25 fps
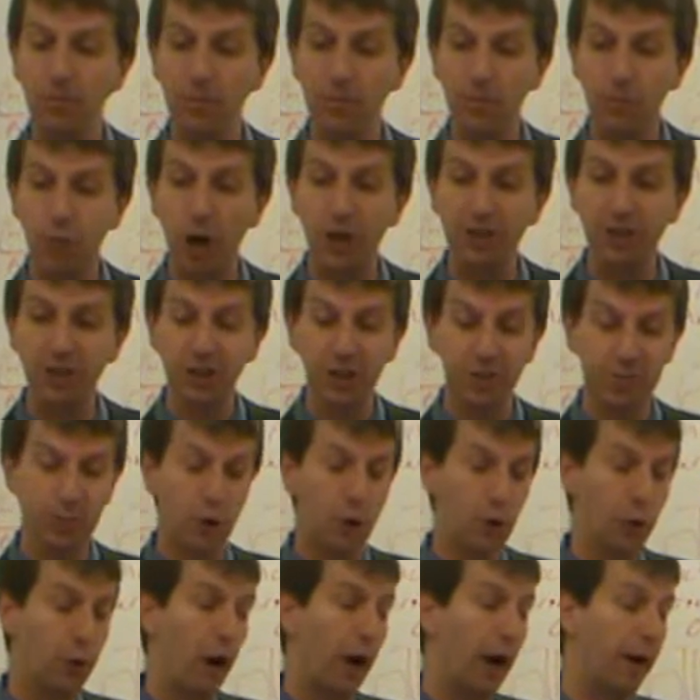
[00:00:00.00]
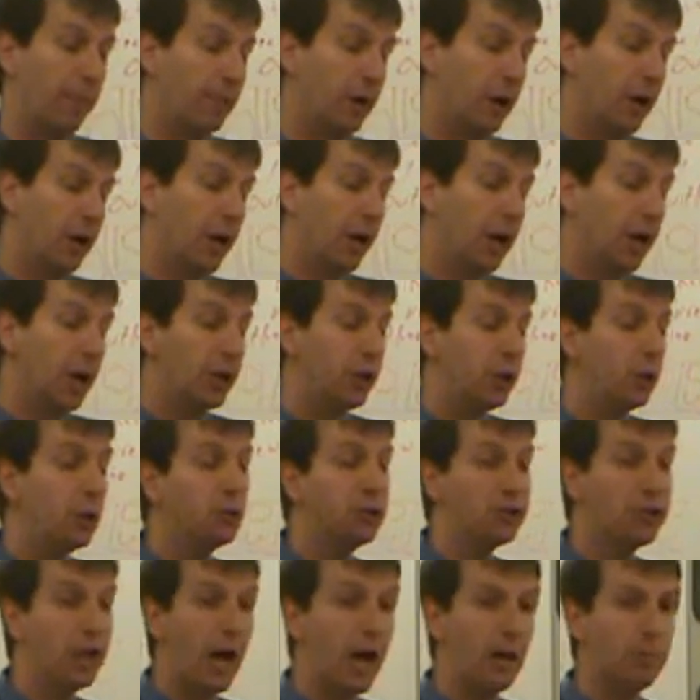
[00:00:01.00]
processing program.
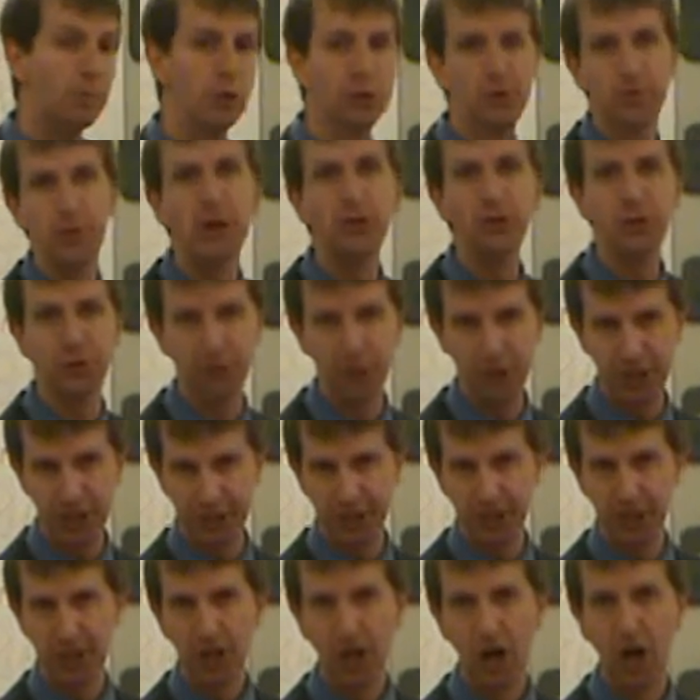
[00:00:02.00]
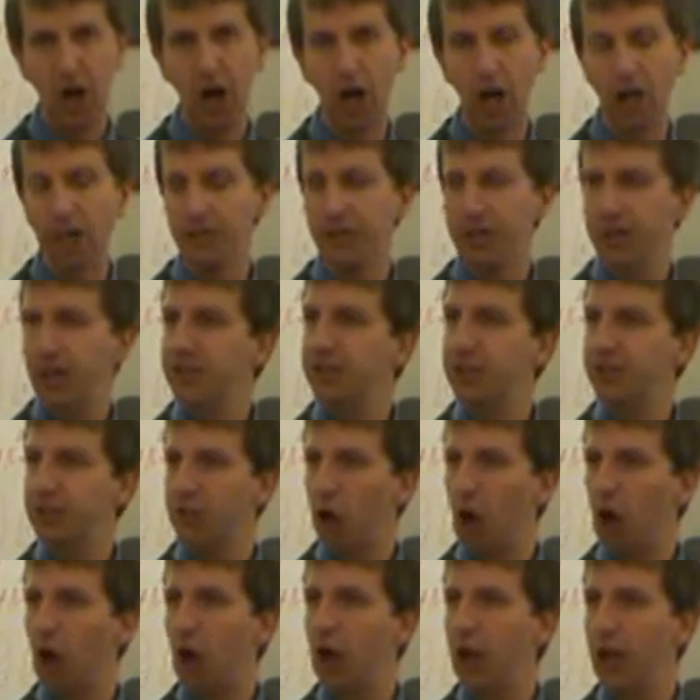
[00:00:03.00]
Use them responsibly. Chances
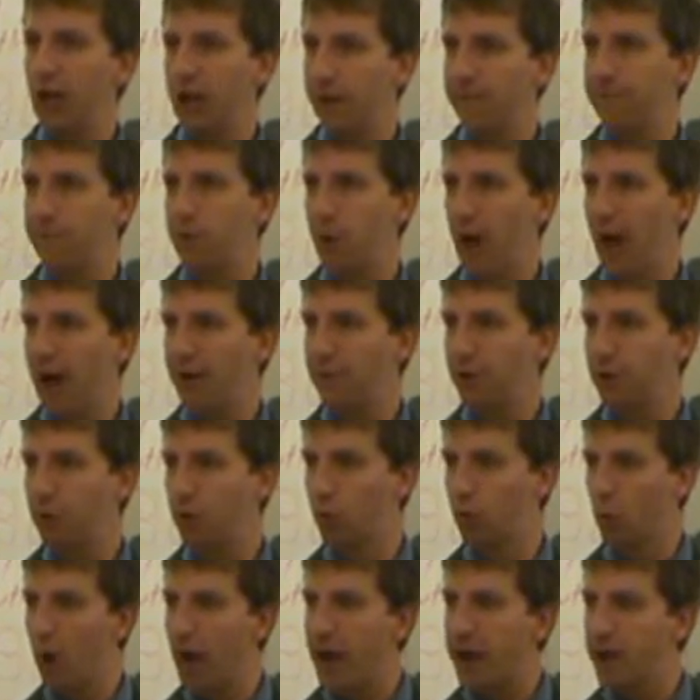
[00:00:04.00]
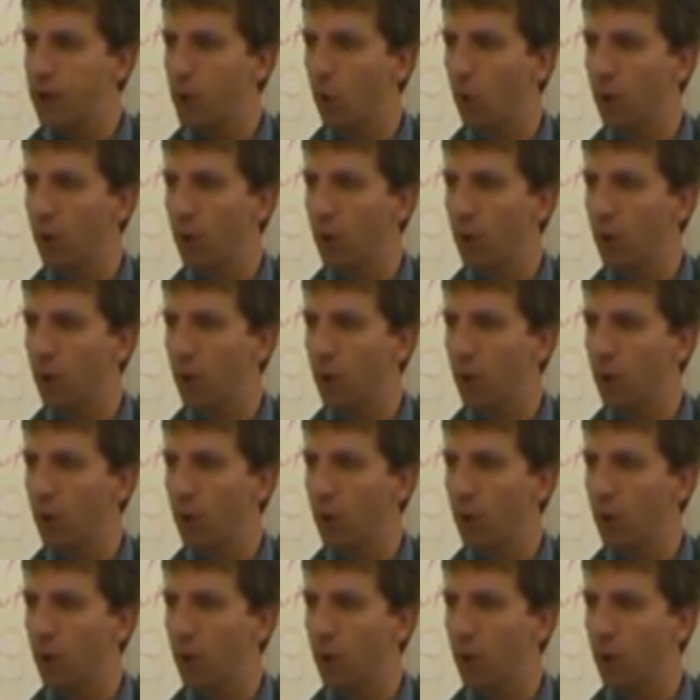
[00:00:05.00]
are, if you have a red